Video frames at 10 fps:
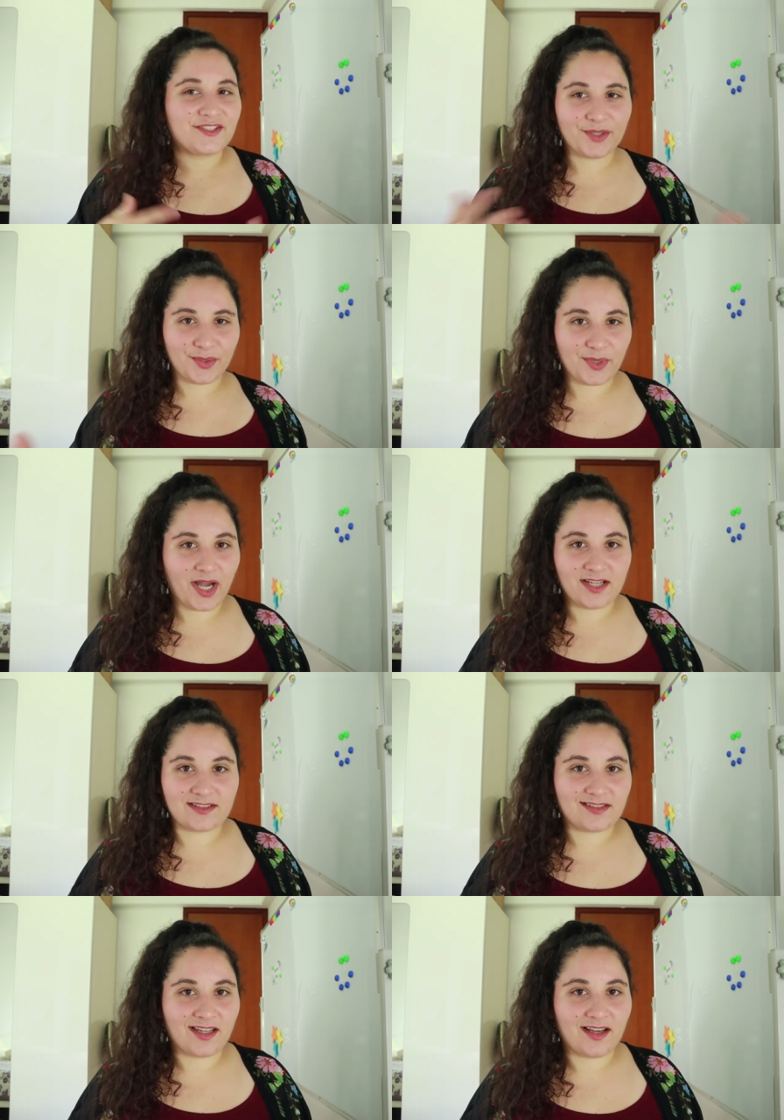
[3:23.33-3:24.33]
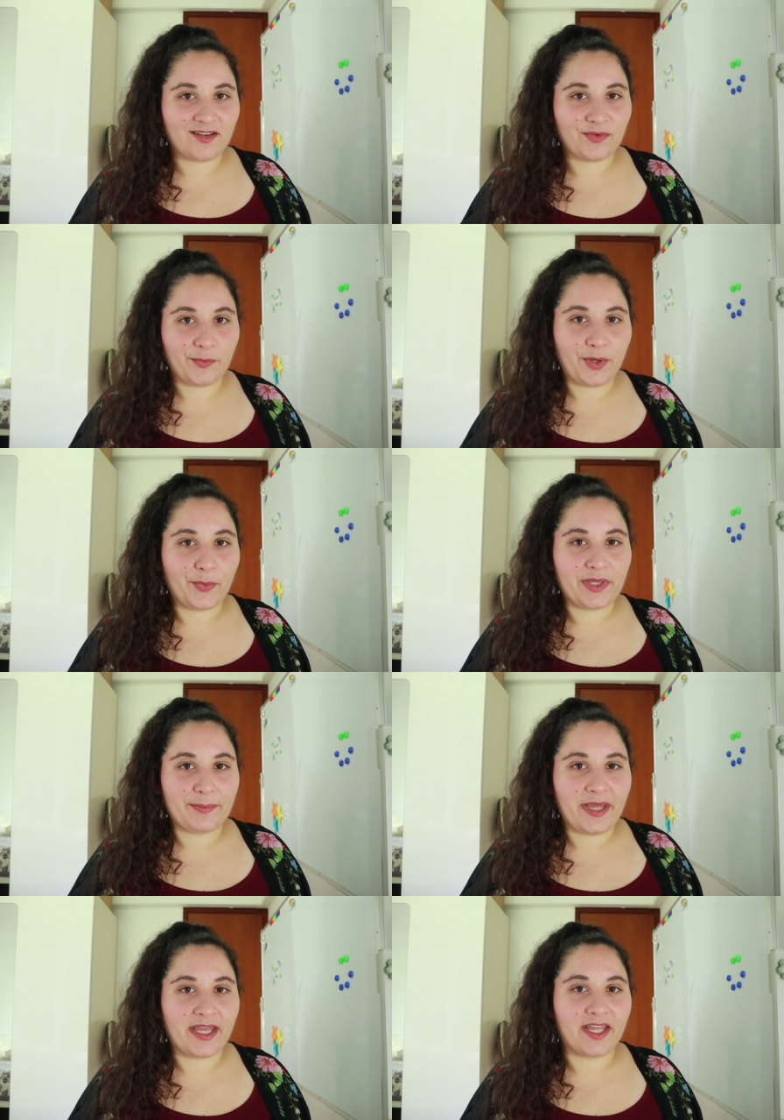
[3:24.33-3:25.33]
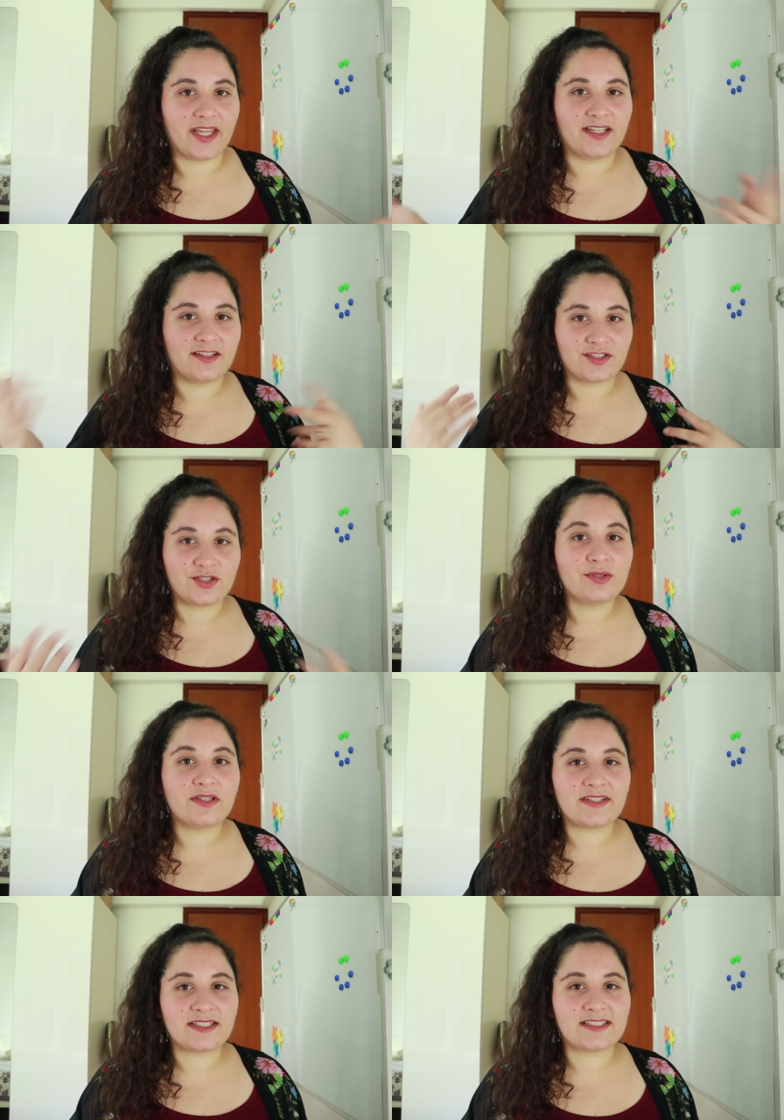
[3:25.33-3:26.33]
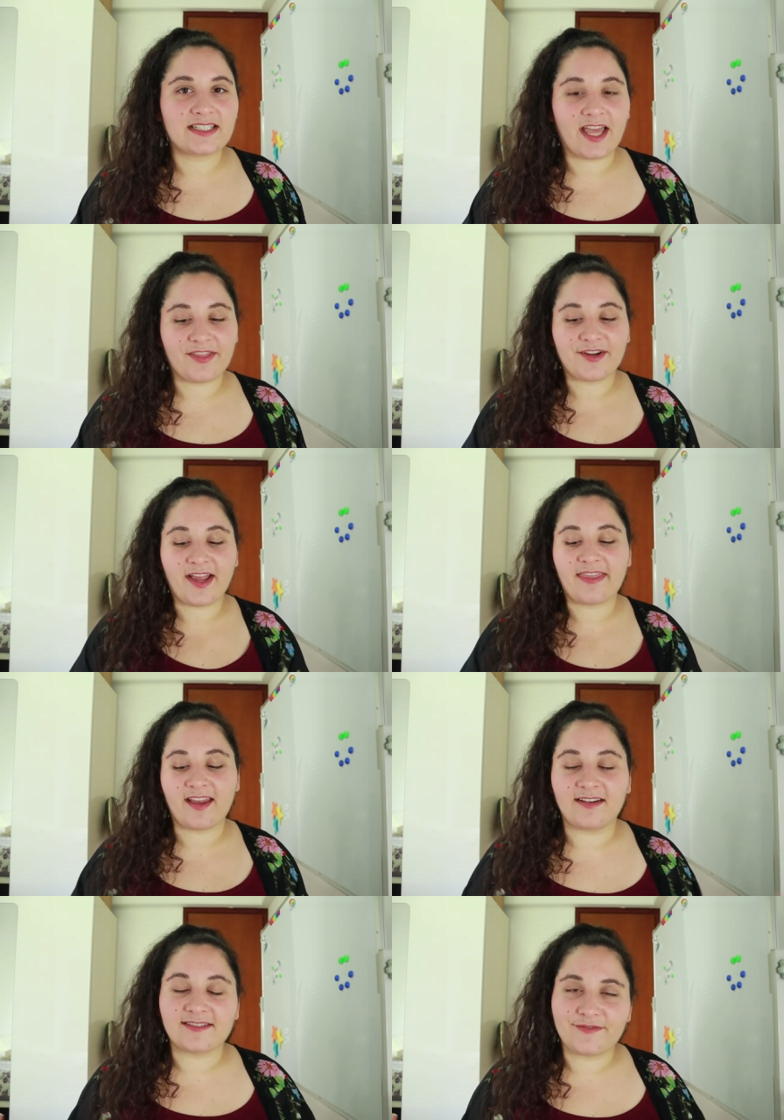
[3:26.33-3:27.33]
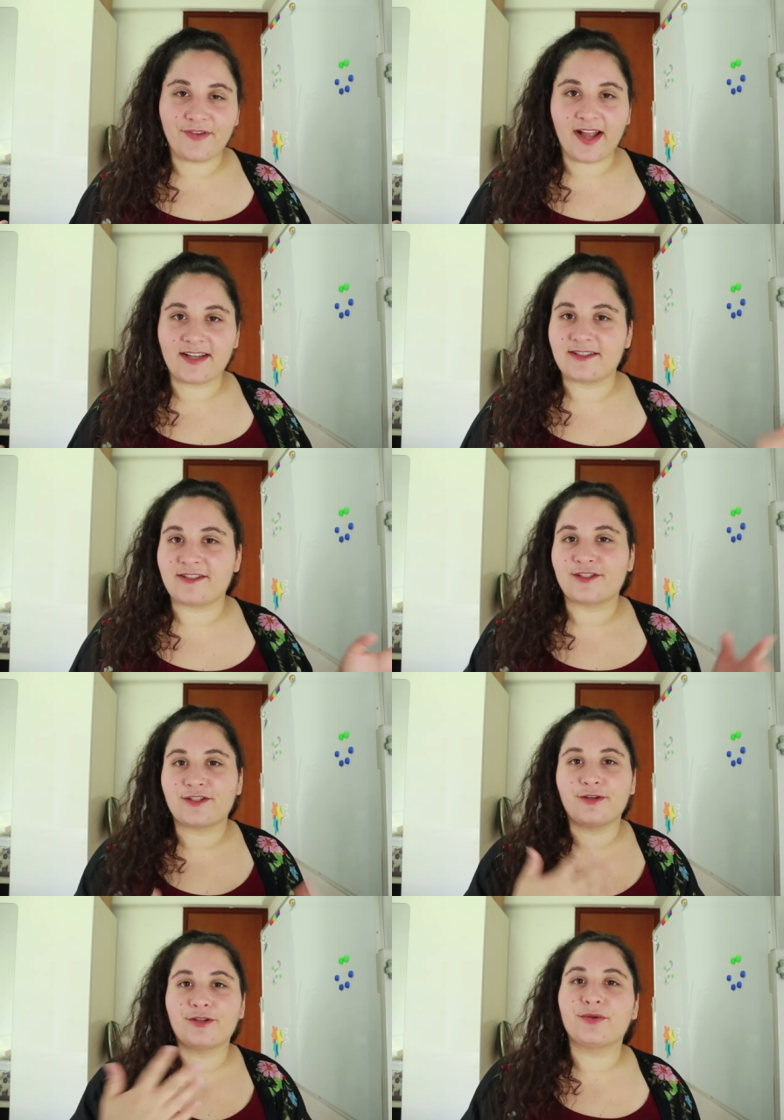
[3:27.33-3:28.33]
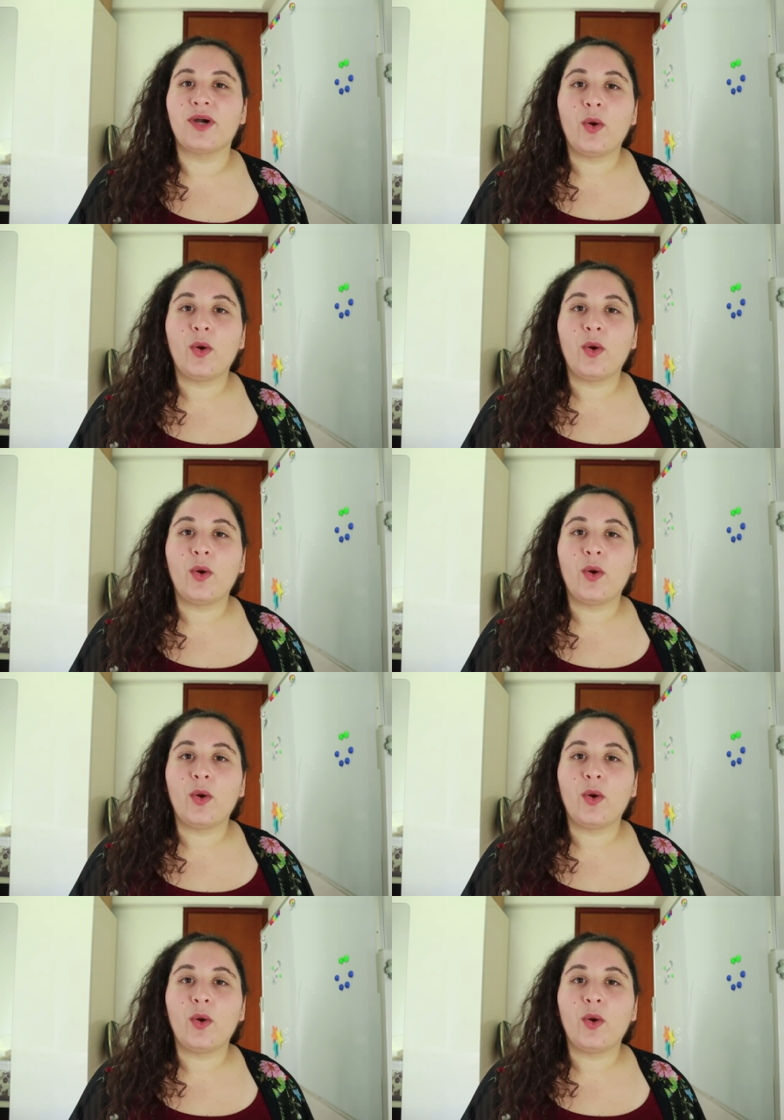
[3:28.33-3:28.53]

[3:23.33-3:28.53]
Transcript: So I just have what we pay, the two of us together, and then I'll divide it to show you